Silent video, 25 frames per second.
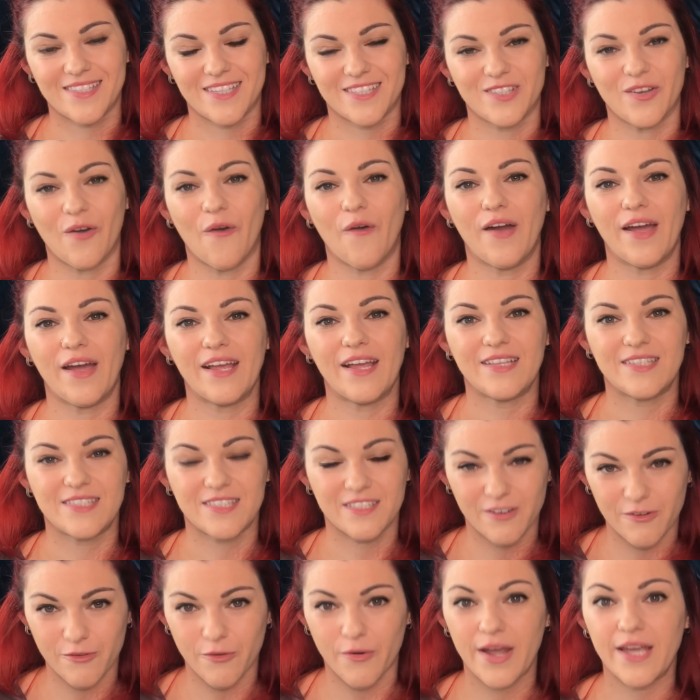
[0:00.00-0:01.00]
So it's
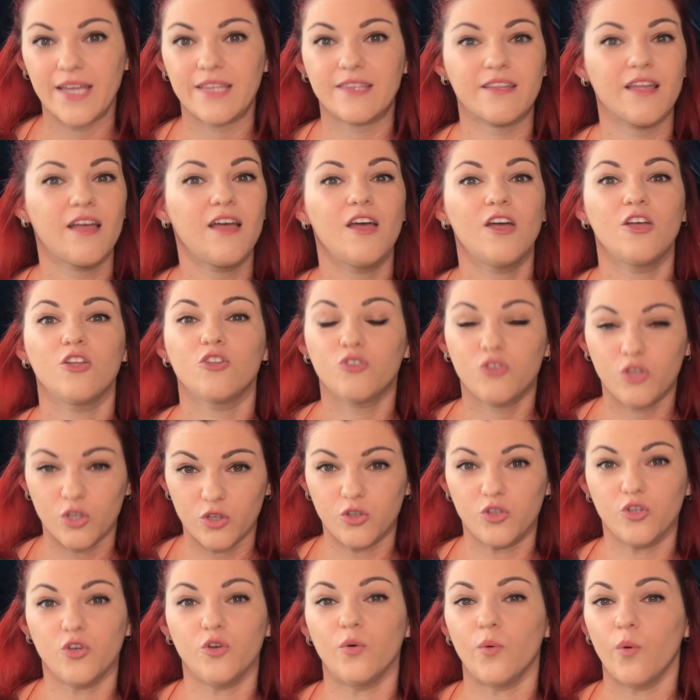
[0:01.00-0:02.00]
great to
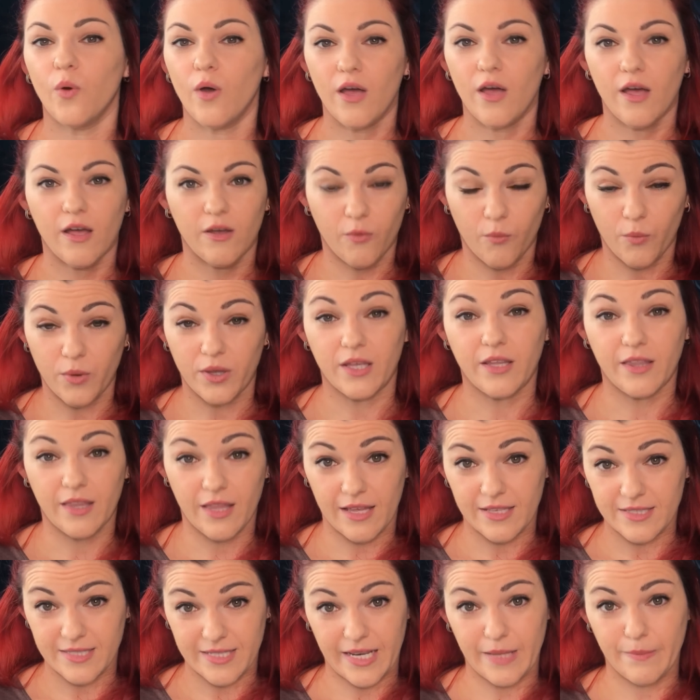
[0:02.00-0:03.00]
do with
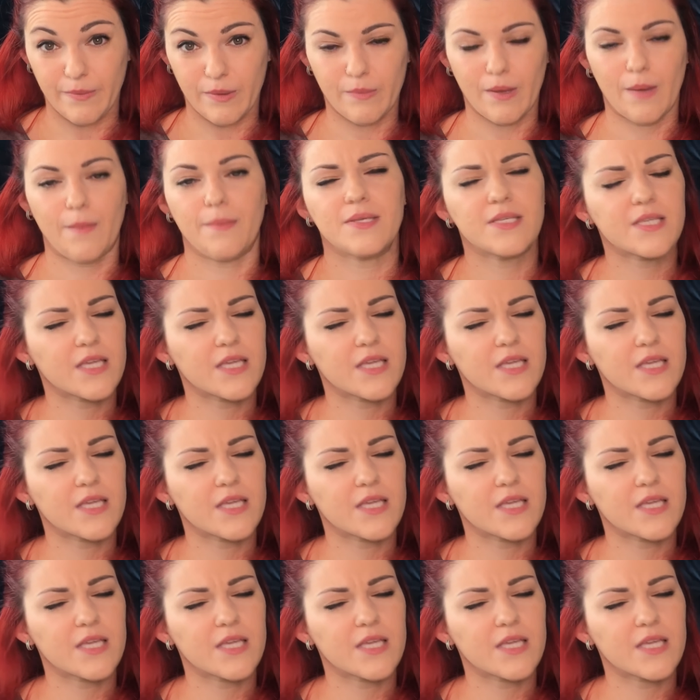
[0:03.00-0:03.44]
a sleepy baby.